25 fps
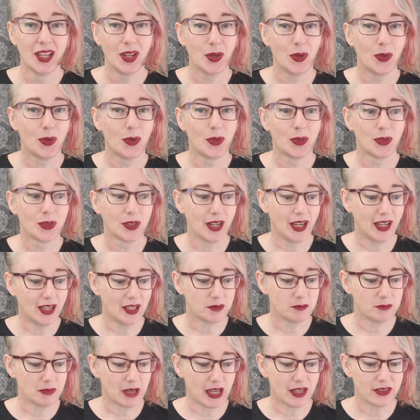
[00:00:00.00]
or
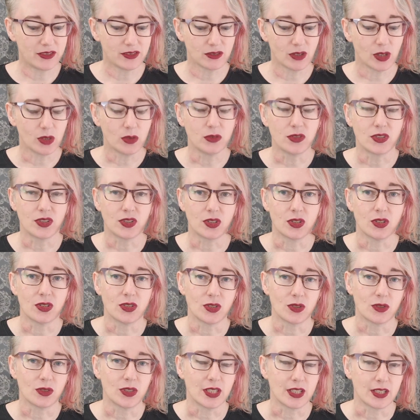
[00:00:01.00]
other old
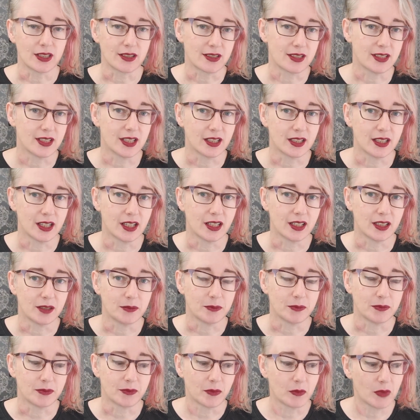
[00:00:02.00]
skirts or things that
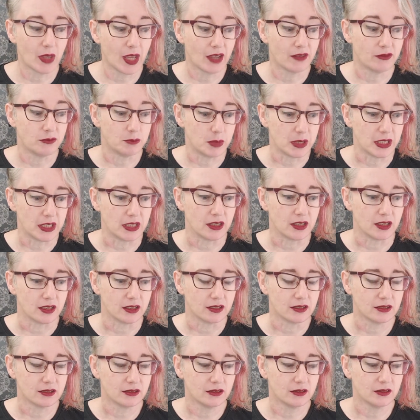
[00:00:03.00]
have been
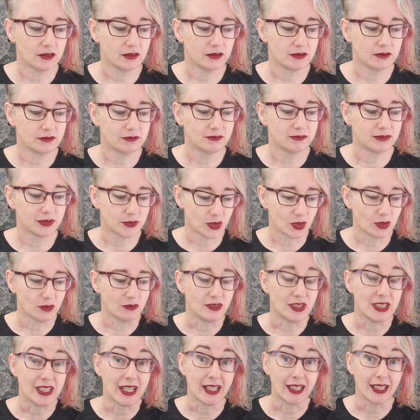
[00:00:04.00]
sort
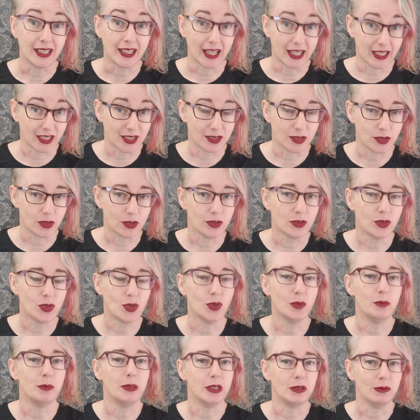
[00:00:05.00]
of delegated
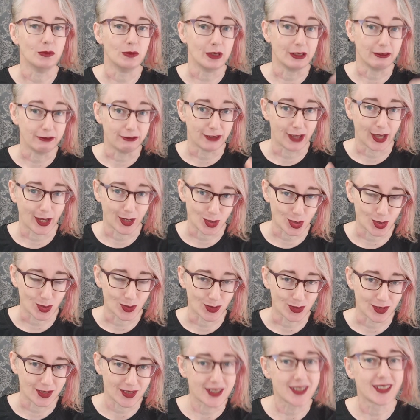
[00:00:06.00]
to be
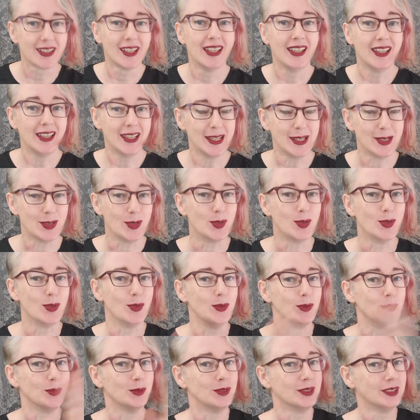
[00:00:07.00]
refashioned
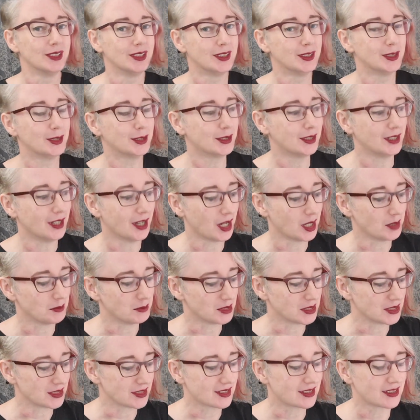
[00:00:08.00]
into
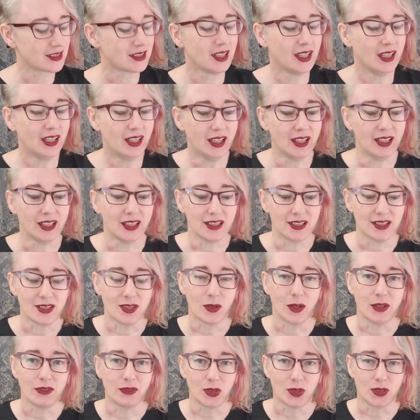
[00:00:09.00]
garments.
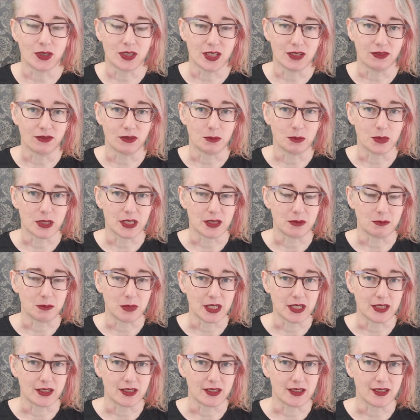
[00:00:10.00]
So I've got different bits and
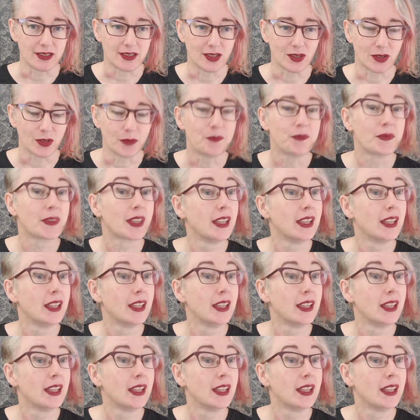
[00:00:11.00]
pieces. So